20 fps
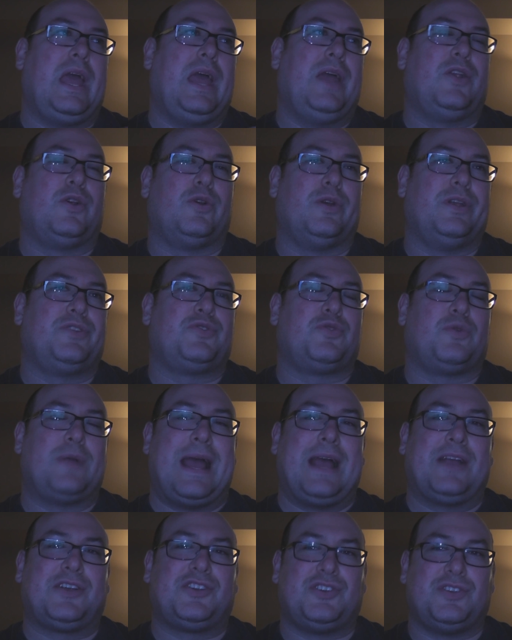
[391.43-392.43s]
and her
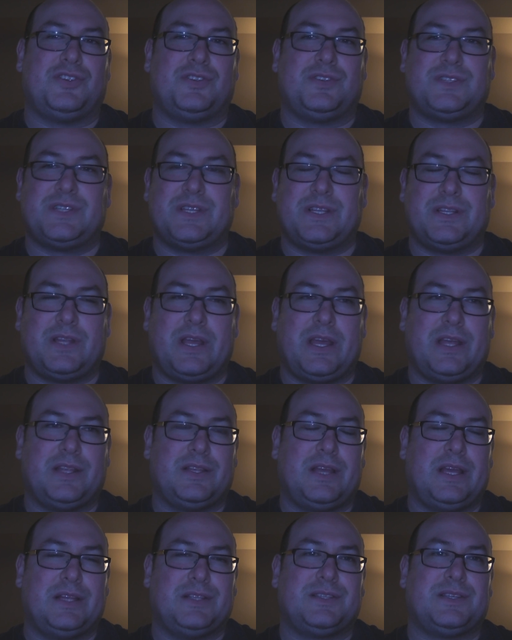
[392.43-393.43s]
interactions and,
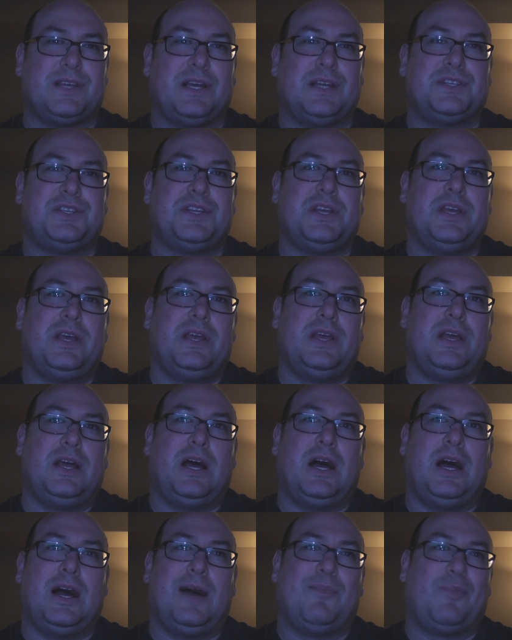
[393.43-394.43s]
and, and such.
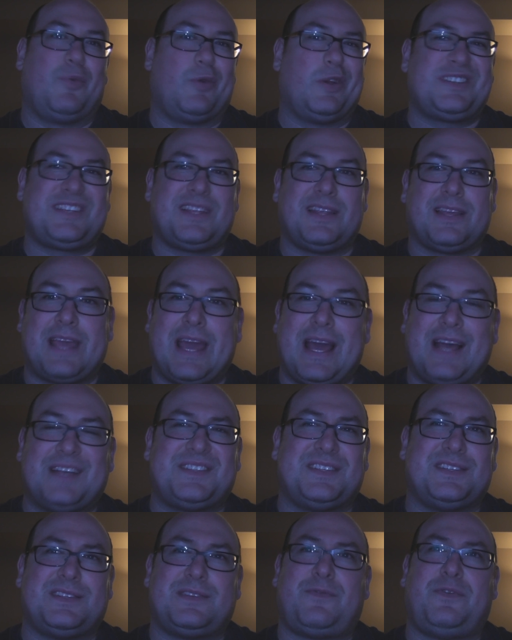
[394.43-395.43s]
Um, the rest of the
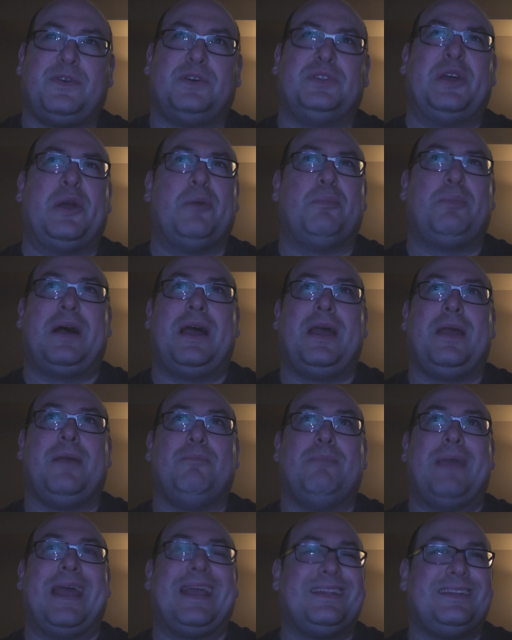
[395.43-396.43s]
cast is filled out by
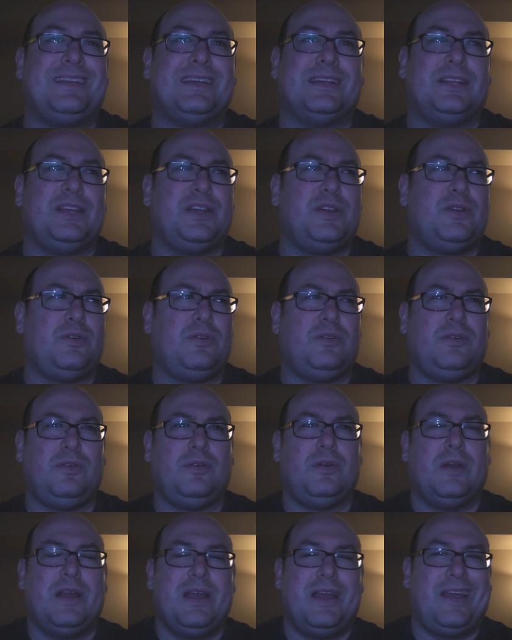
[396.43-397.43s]
Meg Tilly,
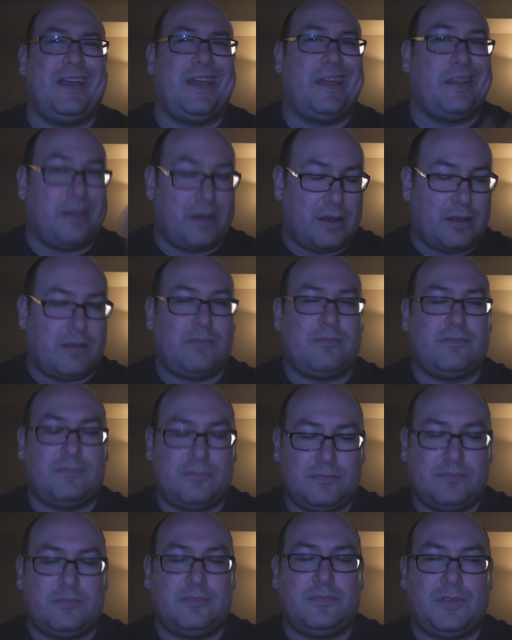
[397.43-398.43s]
who, and
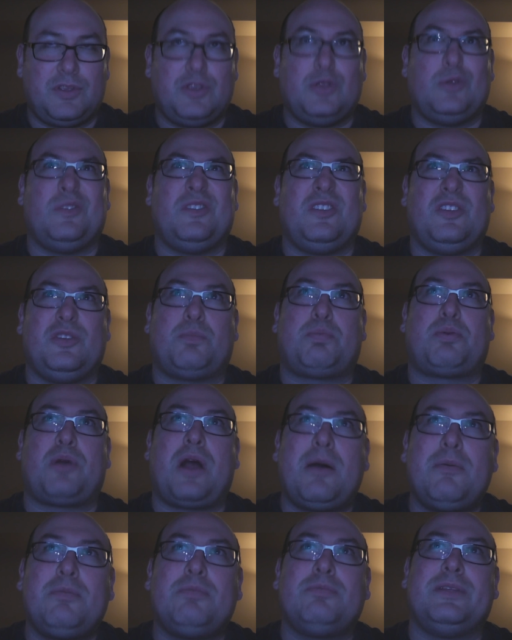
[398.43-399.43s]
you
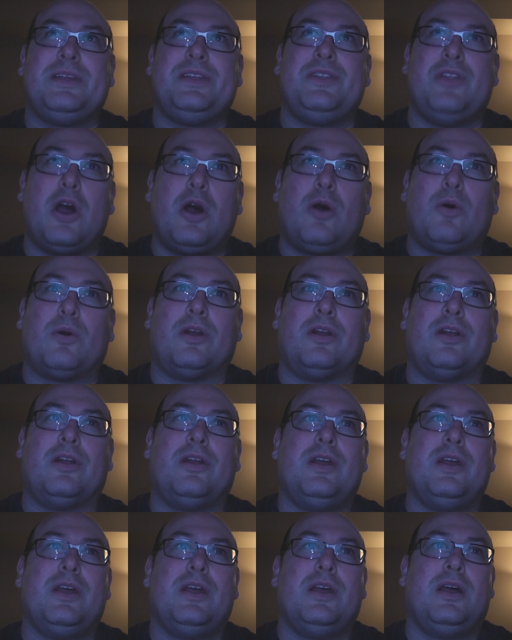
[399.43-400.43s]
probably know
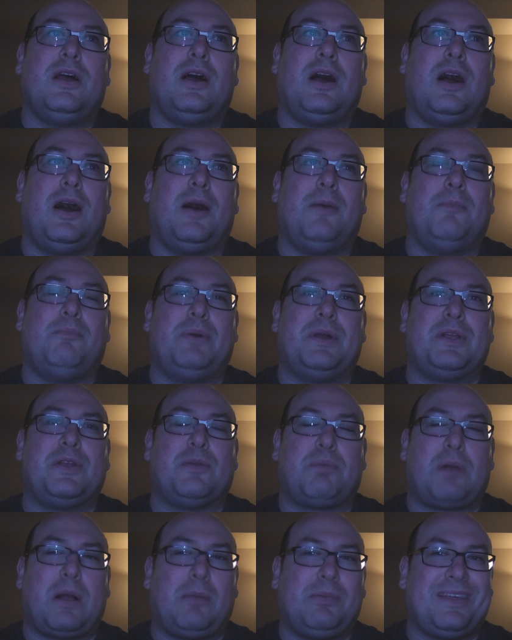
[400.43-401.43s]
her, um, but
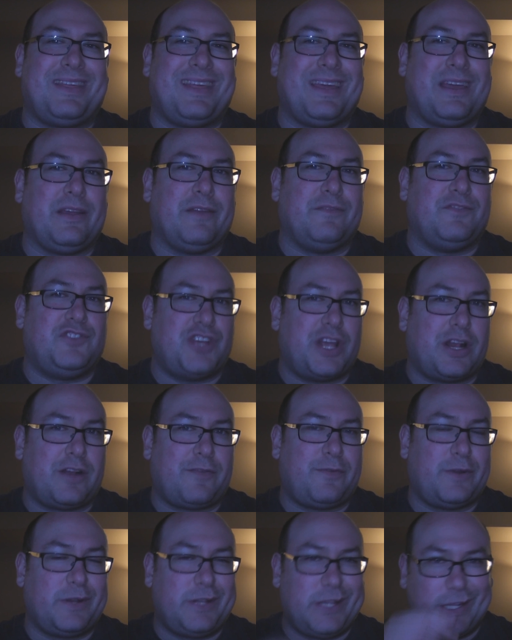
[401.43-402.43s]
you're probably thinking of
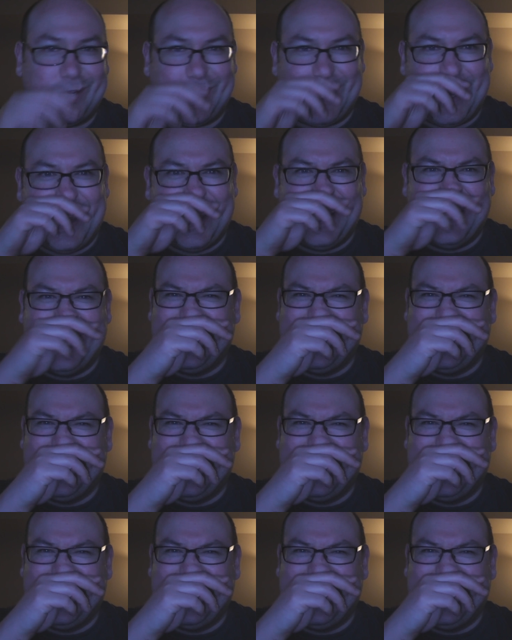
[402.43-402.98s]
Jennifer Tilly,